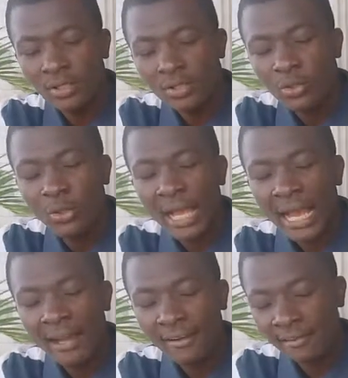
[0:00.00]
So you
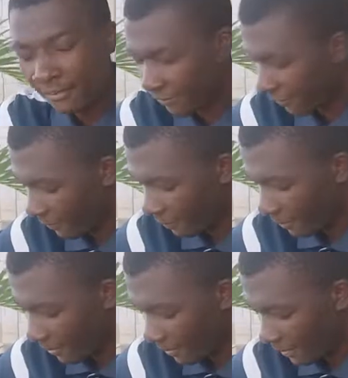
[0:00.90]
have
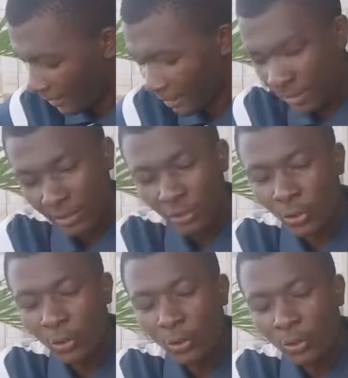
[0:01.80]

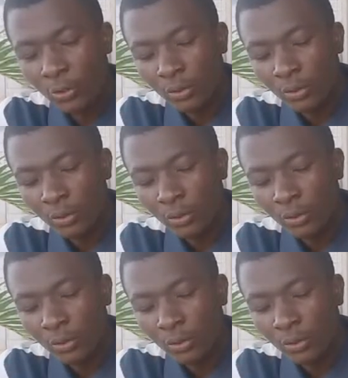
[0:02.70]
your